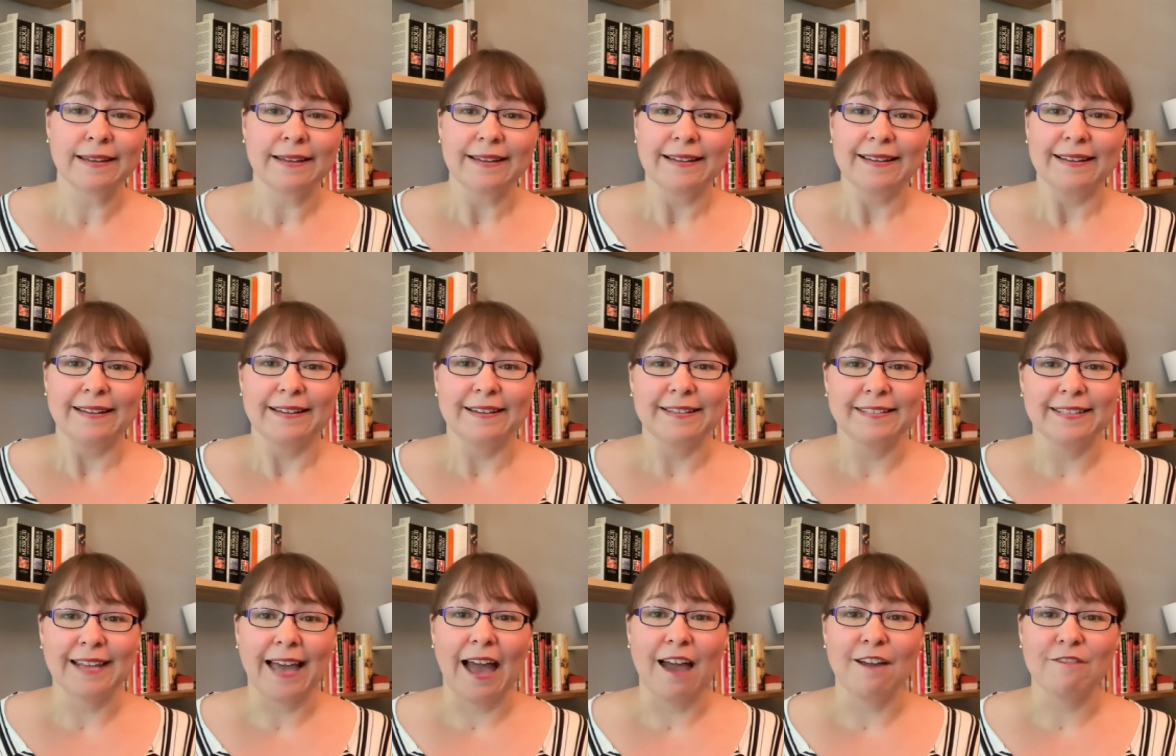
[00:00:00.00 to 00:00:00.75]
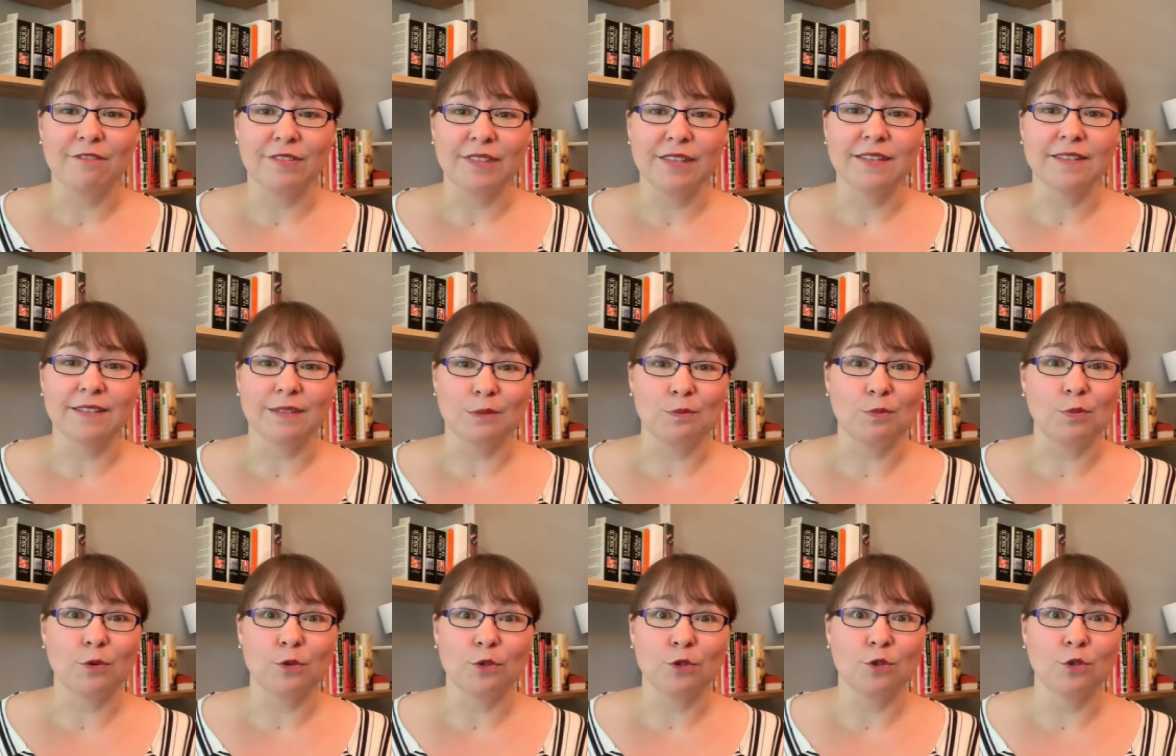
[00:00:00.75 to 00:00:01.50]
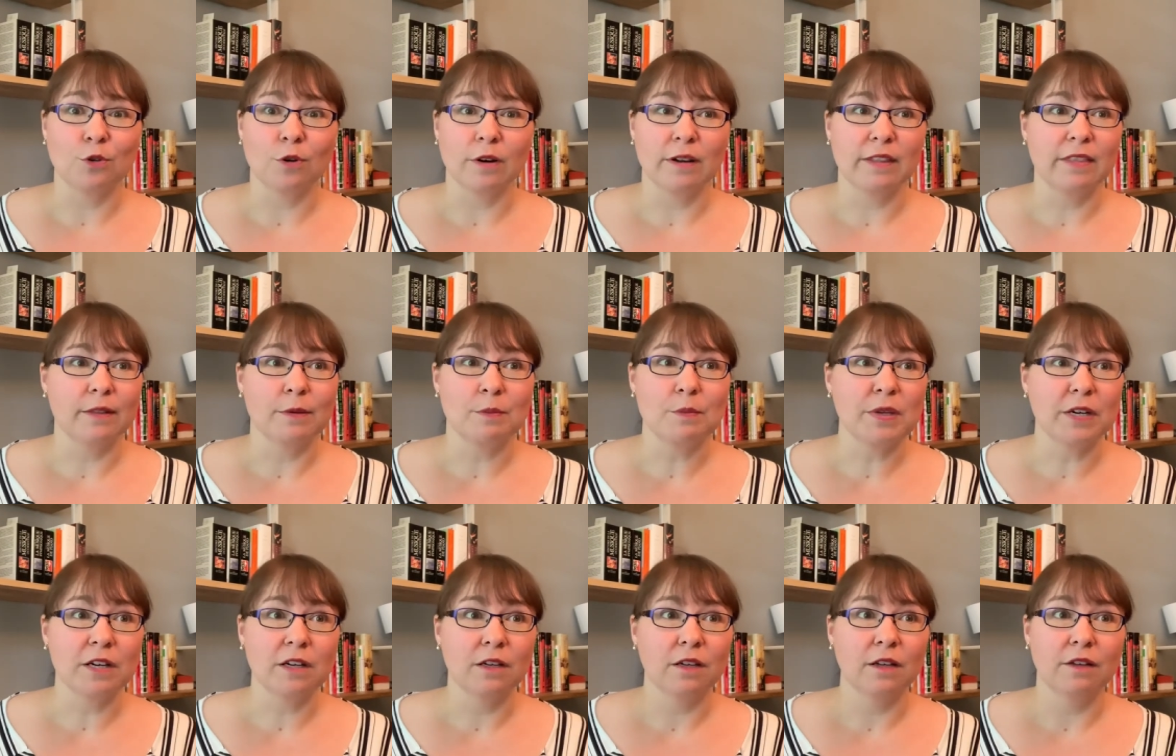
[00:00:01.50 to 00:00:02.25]
uh, to have this bookstore in the
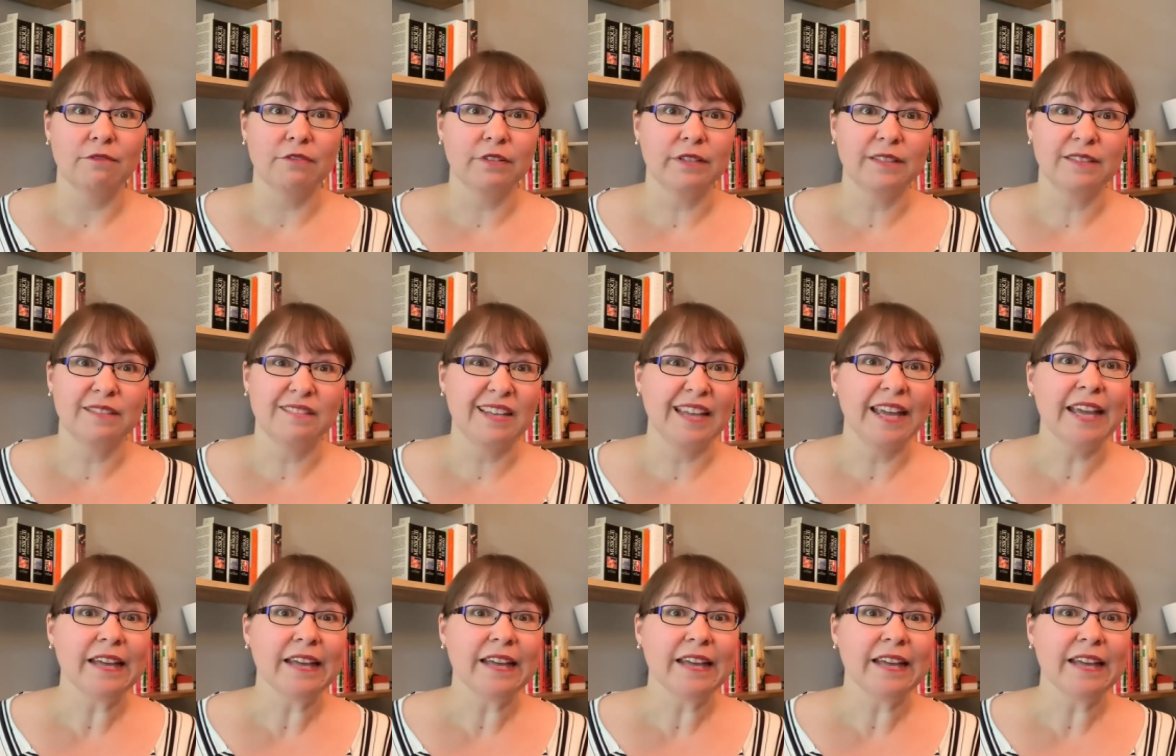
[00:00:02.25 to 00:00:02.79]
middle of an